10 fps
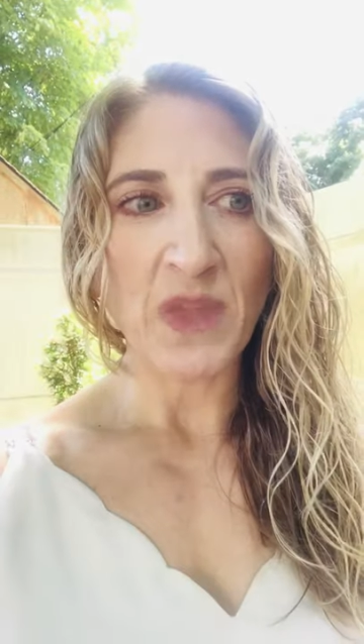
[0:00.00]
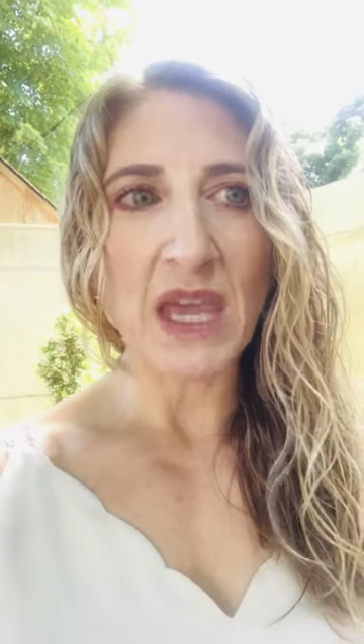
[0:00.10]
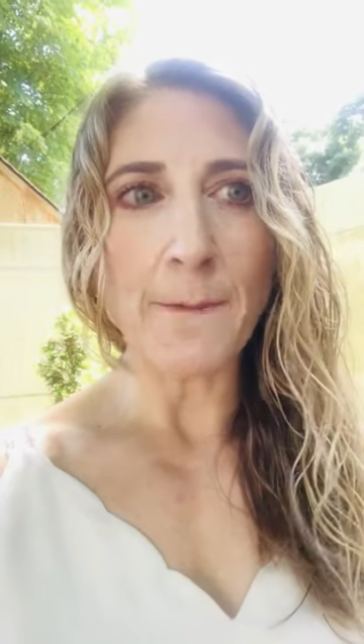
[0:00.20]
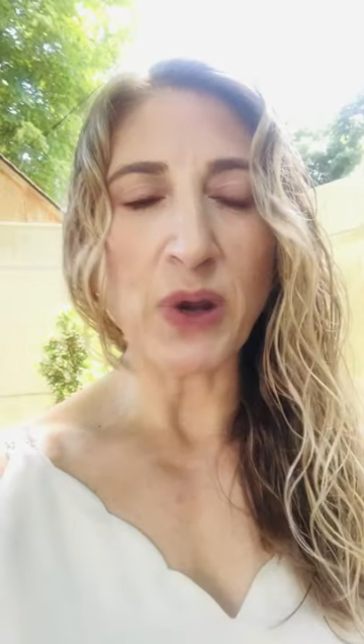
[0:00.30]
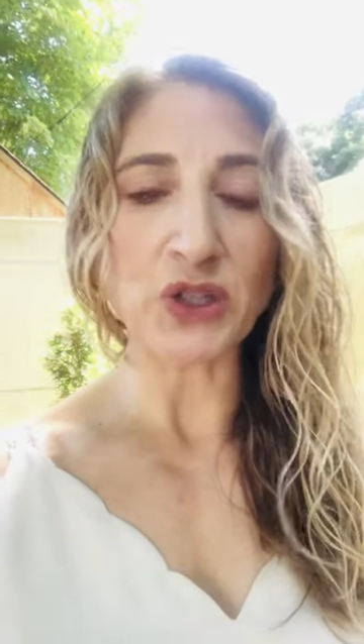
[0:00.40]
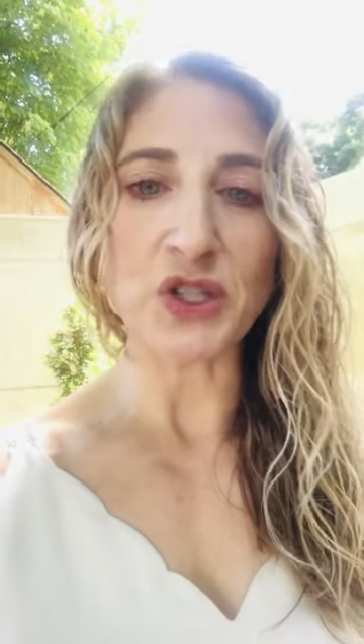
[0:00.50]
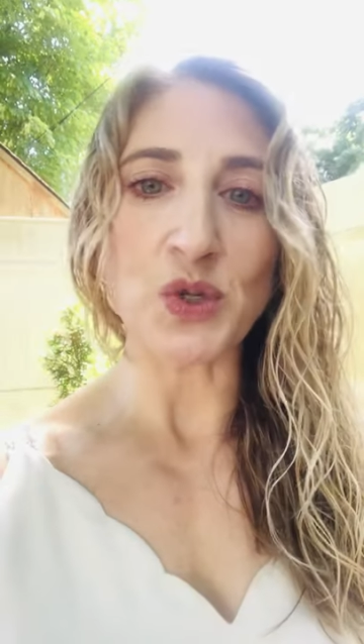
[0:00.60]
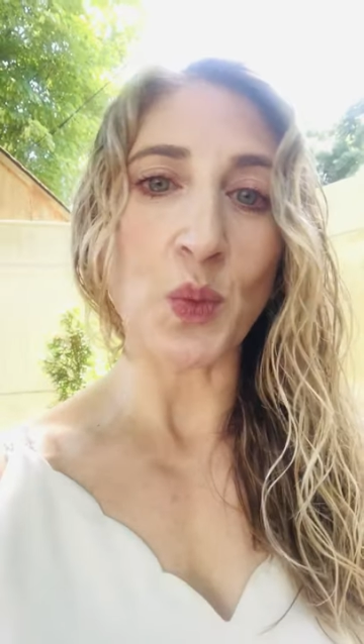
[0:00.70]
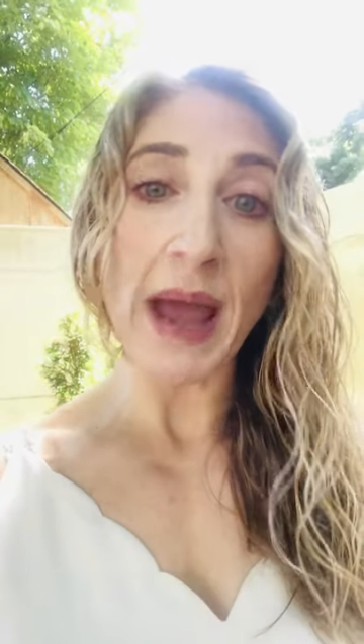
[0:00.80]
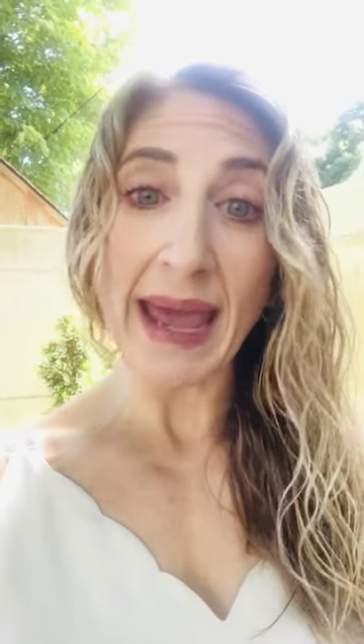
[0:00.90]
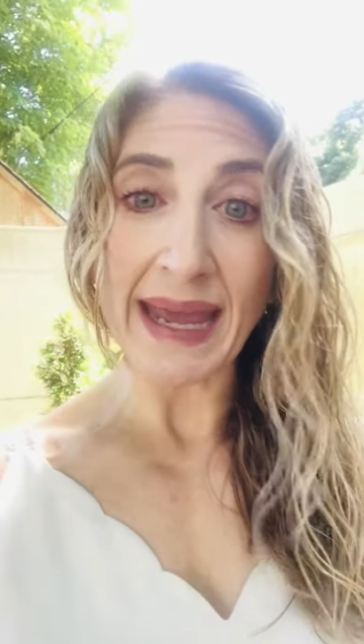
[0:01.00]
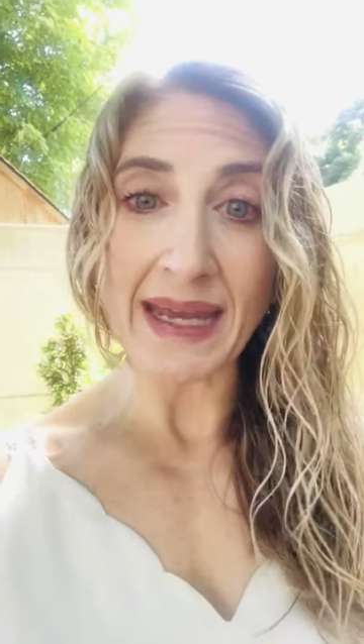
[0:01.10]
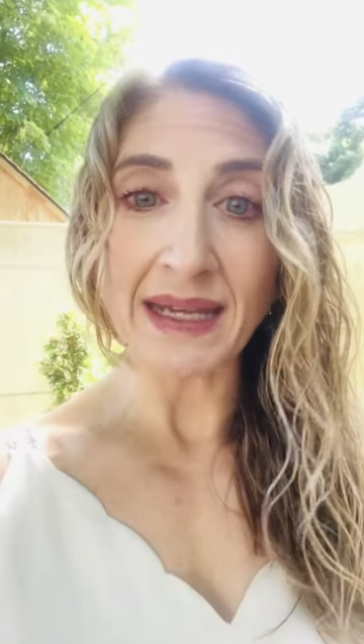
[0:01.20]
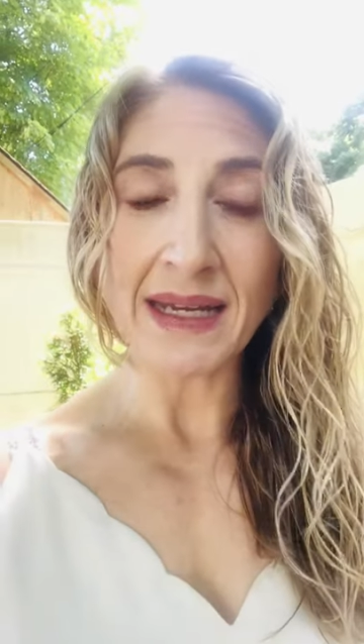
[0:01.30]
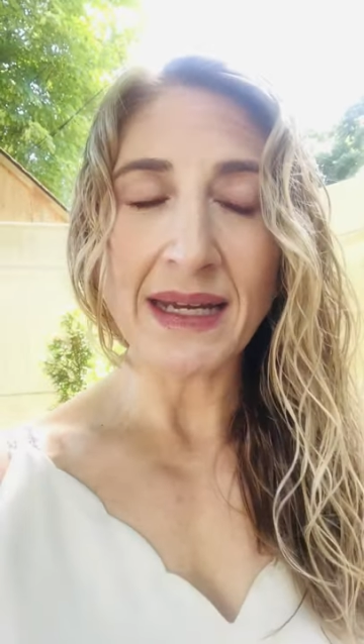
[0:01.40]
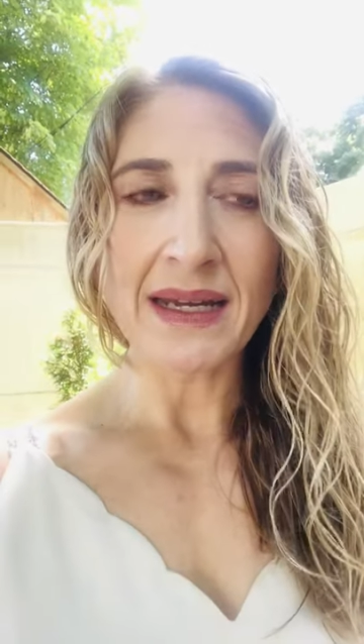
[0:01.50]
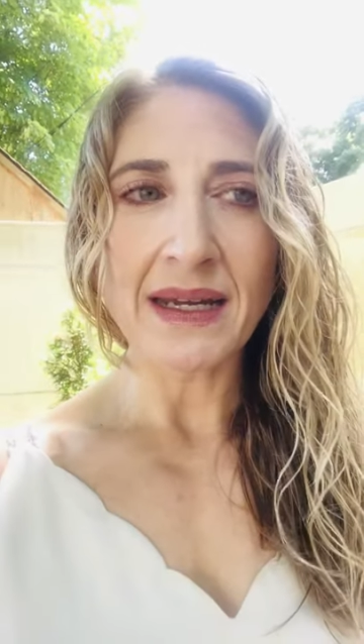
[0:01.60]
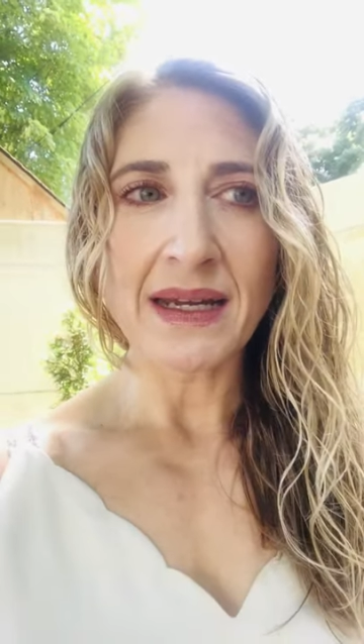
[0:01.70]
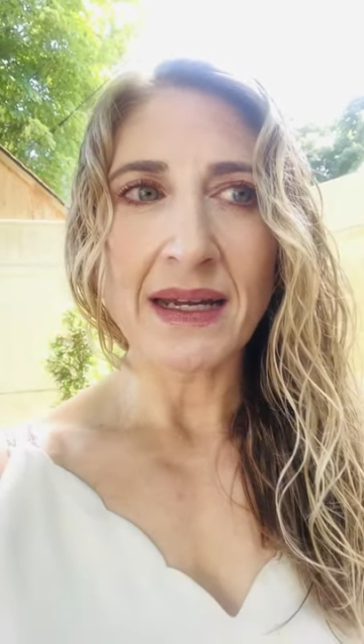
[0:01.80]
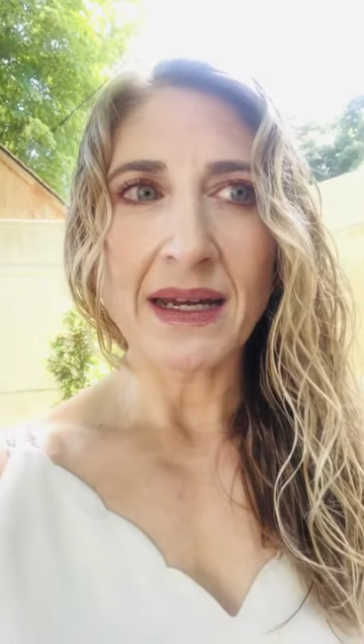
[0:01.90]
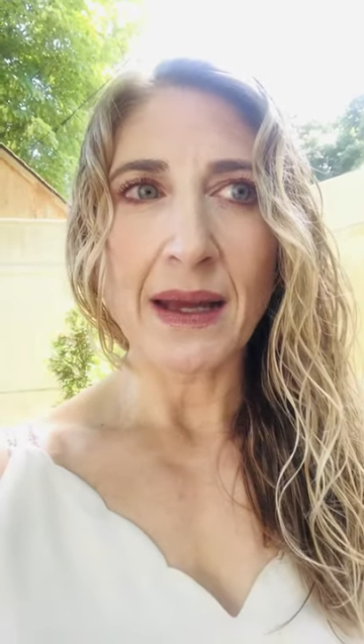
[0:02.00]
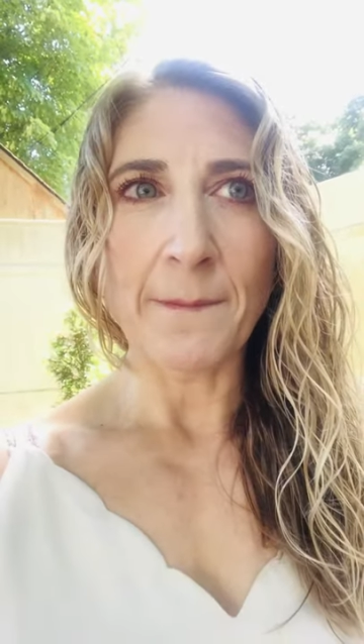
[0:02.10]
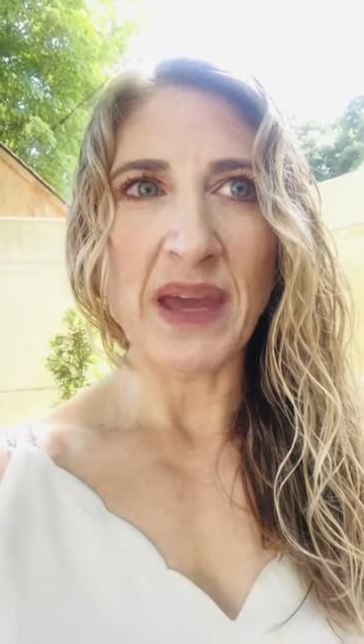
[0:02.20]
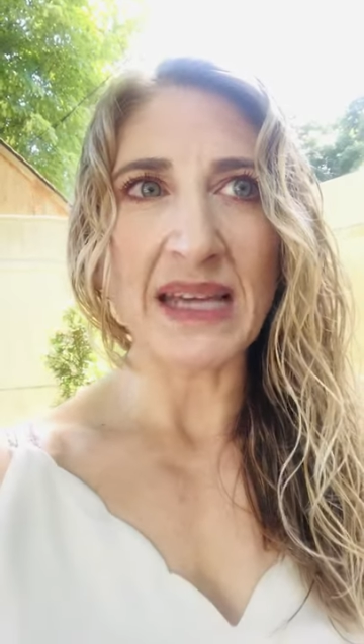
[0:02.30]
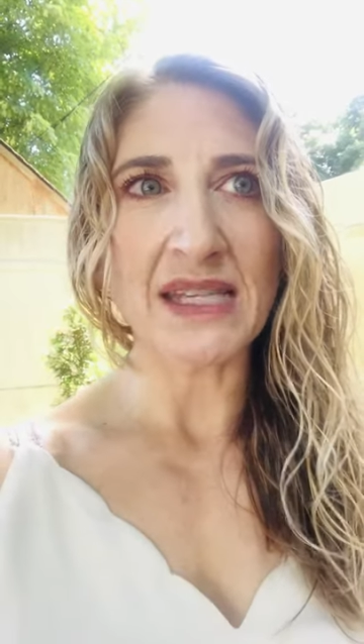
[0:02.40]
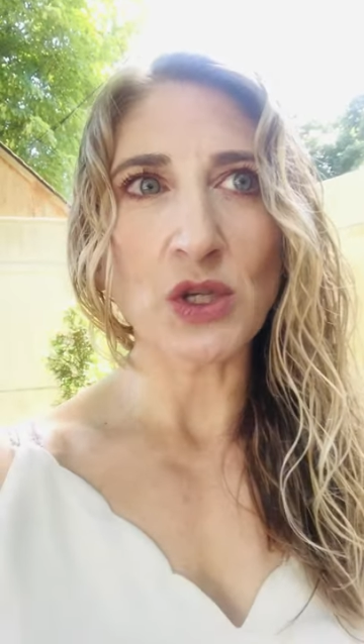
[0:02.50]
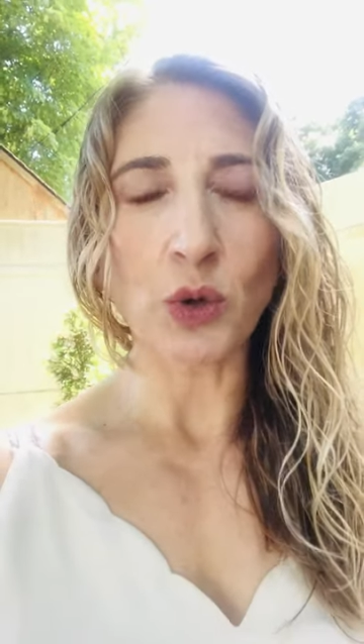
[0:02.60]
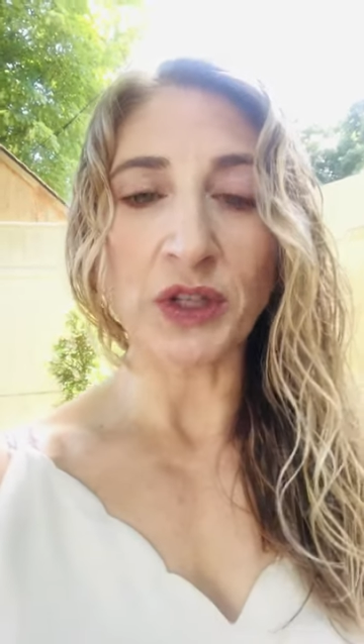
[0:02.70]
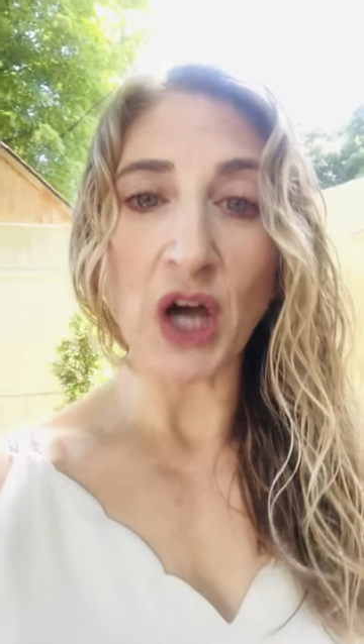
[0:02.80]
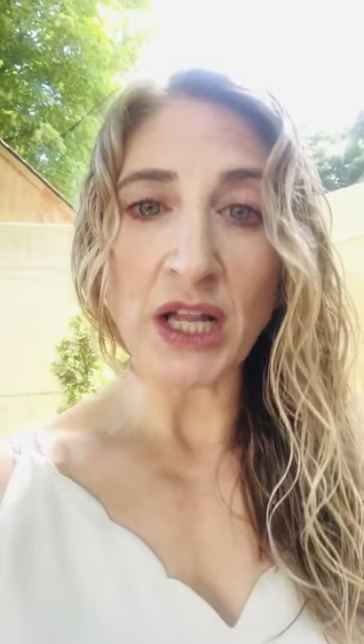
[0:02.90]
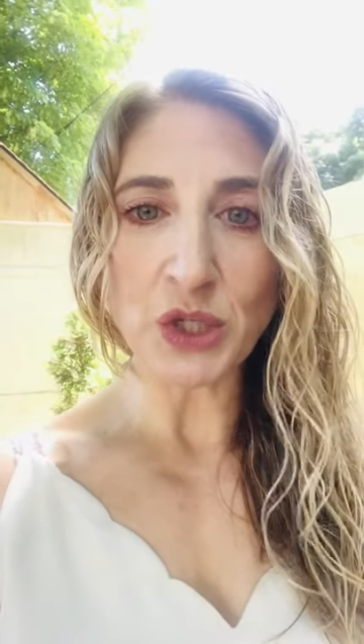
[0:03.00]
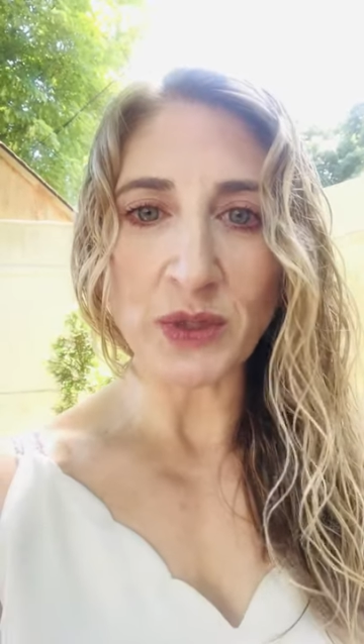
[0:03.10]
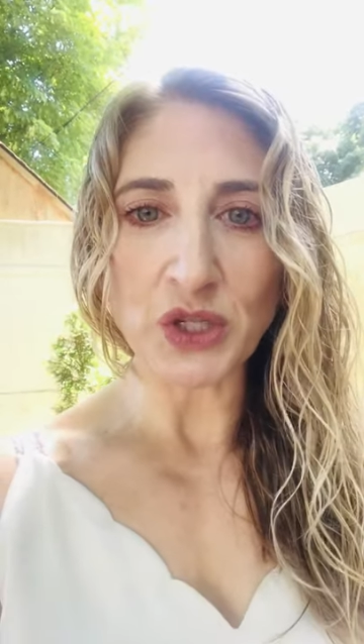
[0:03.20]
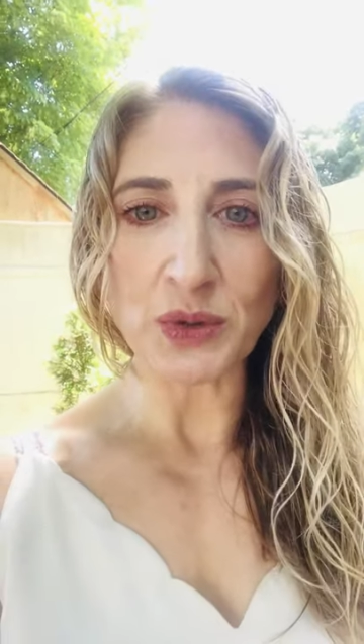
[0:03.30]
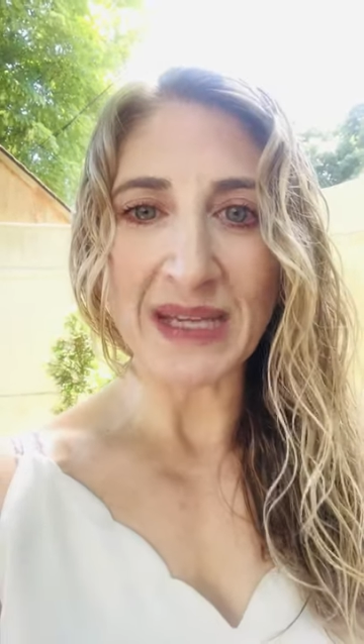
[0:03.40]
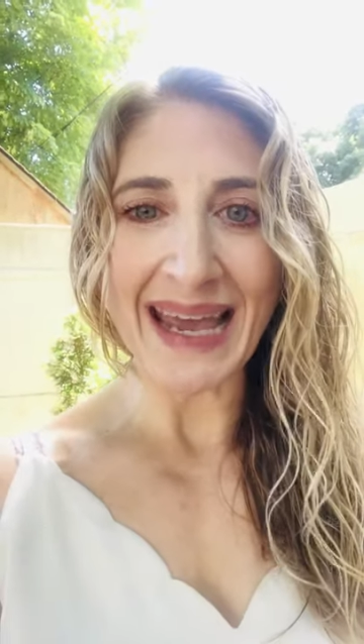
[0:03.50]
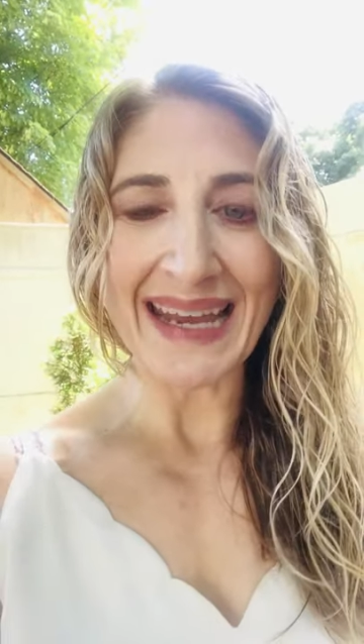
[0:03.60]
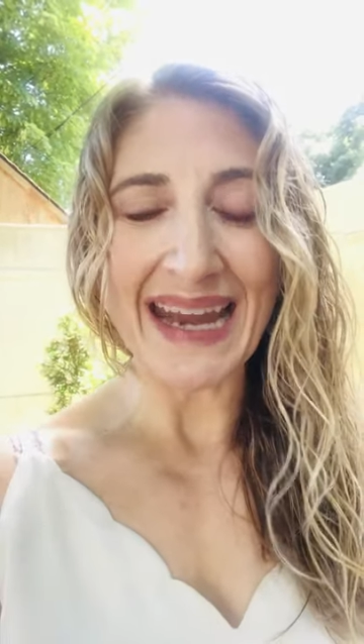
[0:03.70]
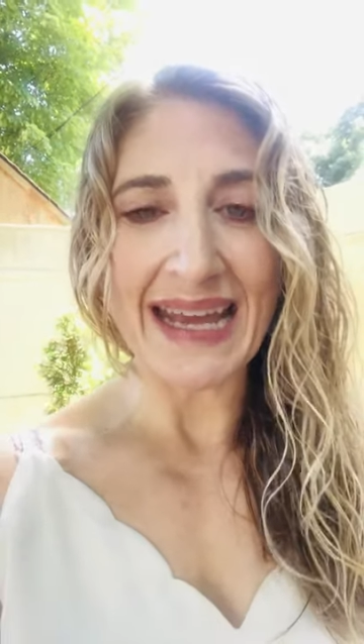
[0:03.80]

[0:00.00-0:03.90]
he pushes away because he's holding on to it too tight